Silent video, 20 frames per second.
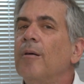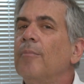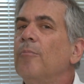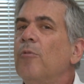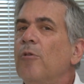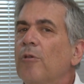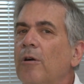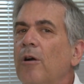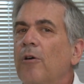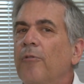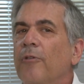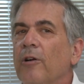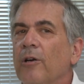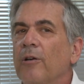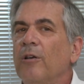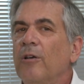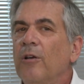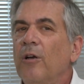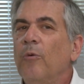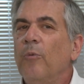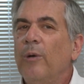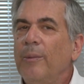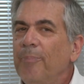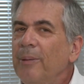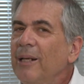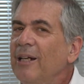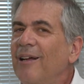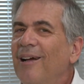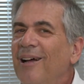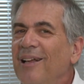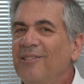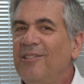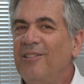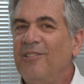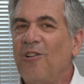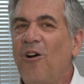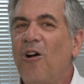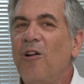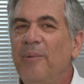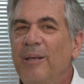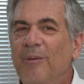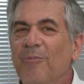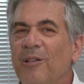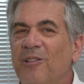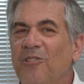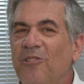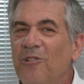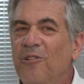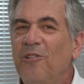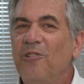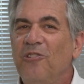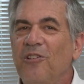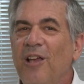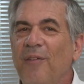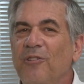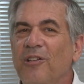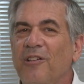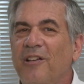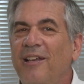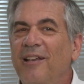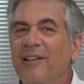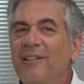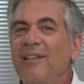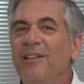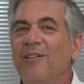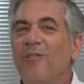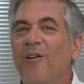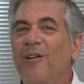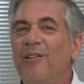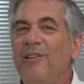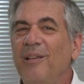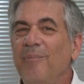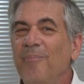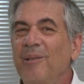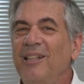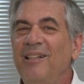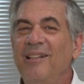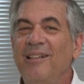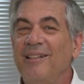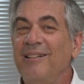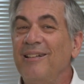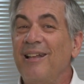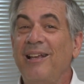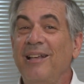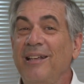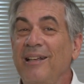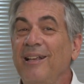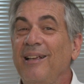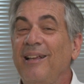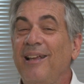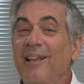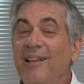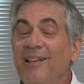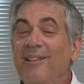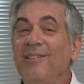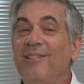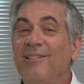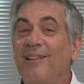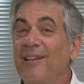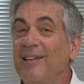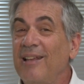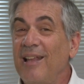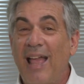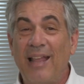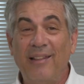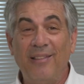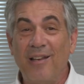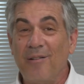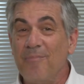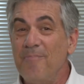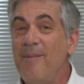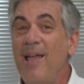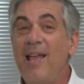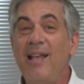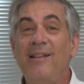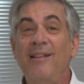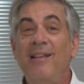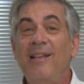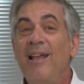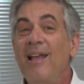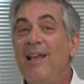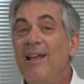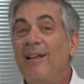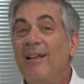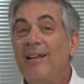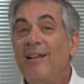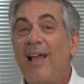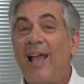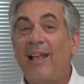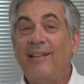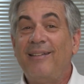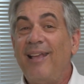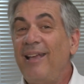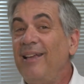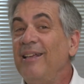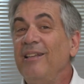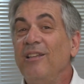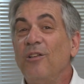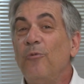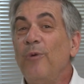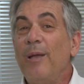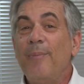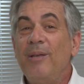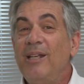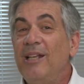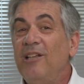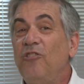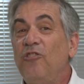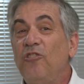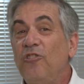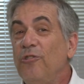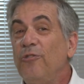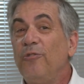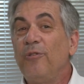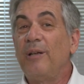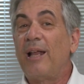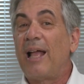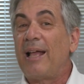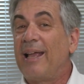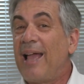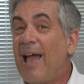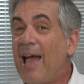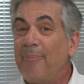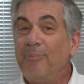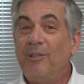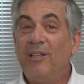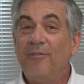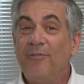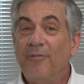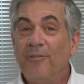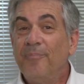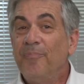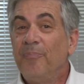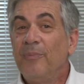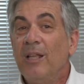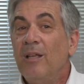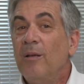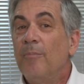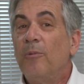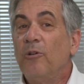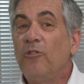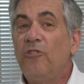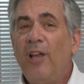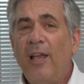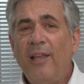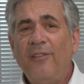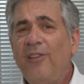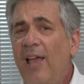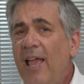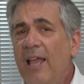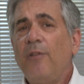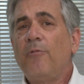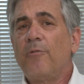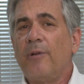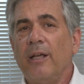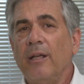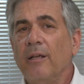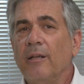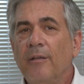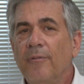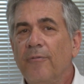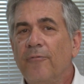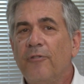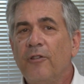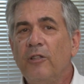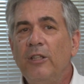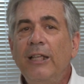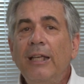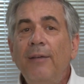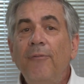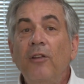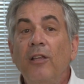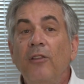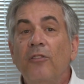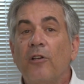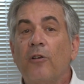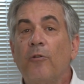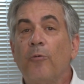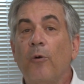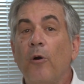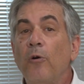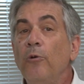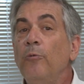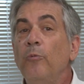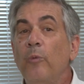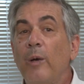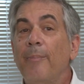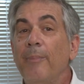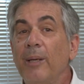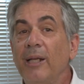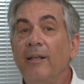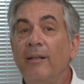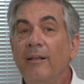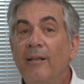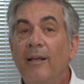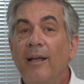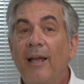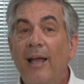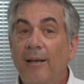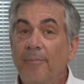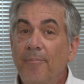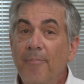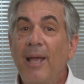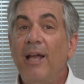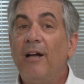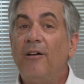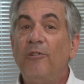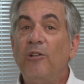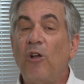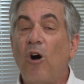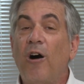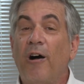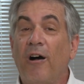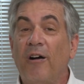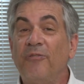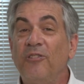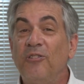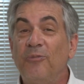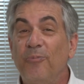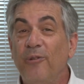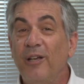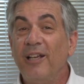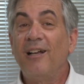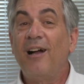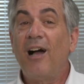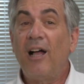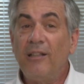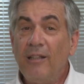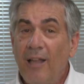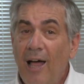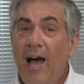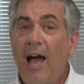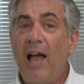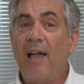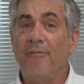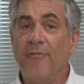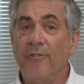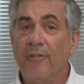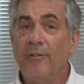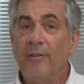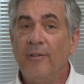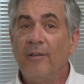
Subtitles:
Moreover, when Pinchas' army returns after killing all the Midianite kings and their men and taking the women and children captive, Moshe is angry for leaving the grown women and male offspring alive.